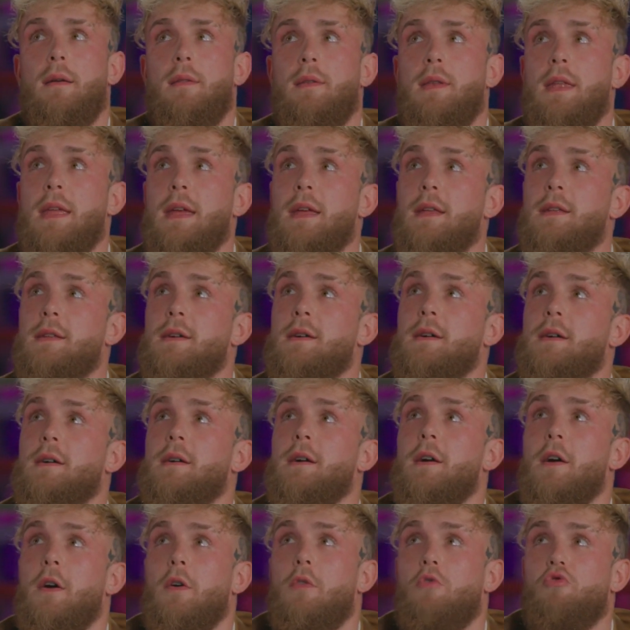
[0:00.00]
need to
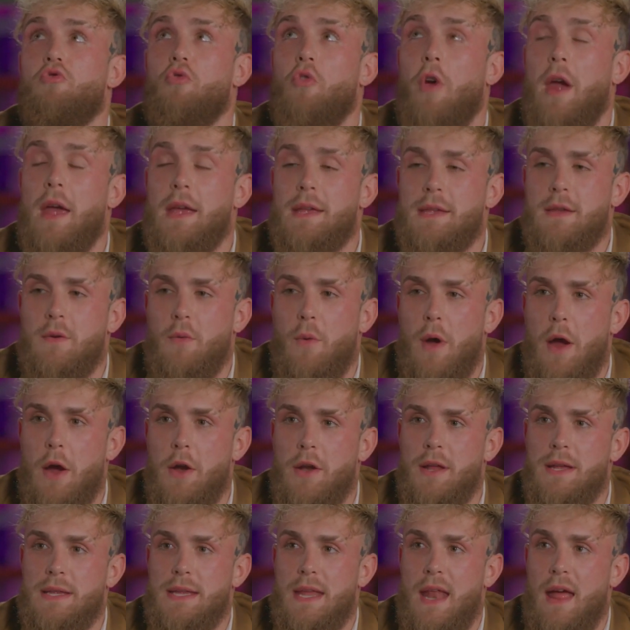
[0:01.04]
raise
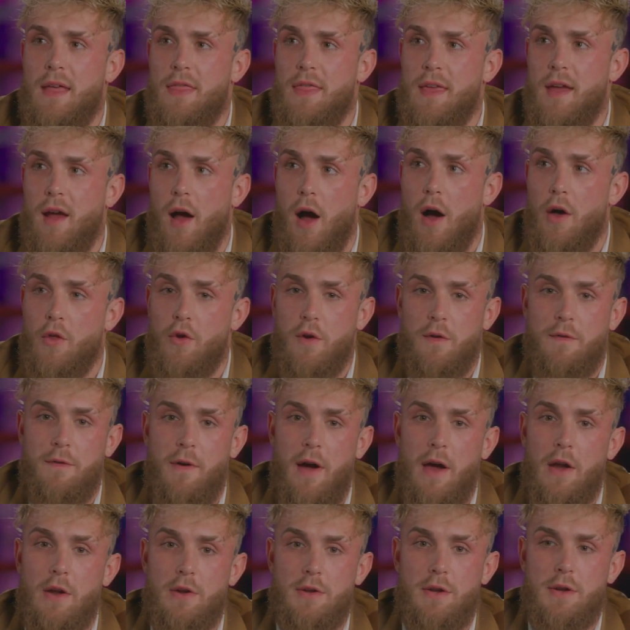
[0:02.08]
awareness, and I think other
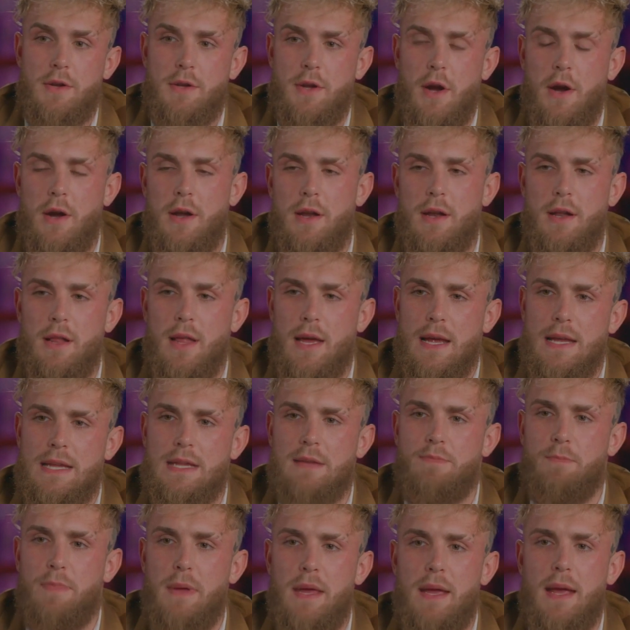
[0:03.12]
fighters are starting to like
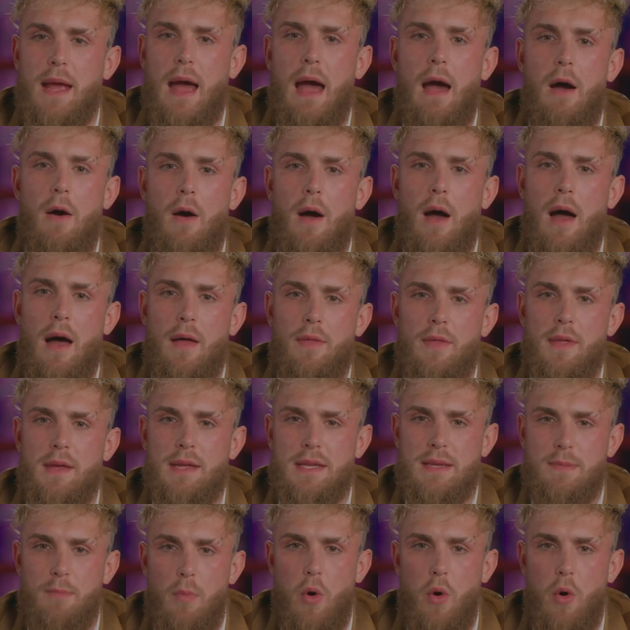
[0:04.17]
speak out on this